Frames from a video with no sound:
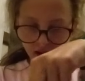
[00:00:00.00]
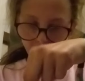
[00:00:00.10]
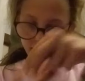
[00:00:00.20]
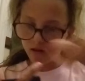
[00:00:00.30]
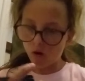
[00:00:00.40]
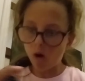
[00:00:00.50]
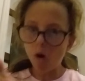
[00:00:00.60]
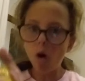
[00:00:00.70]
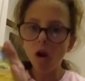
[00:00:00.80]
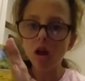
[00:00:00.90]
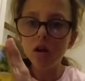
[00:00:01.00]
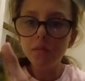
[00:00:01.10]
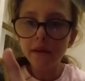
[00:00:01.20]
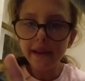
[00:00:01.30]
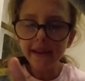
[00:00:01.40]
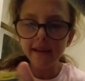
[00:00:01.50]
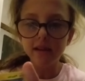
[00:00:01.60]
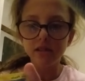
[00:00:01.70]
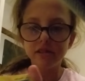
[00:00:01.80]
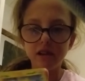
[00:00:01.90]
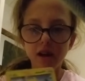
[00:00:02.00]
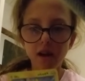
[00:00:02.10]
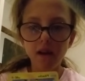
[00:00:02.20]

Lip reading: I got a holo Pikachu.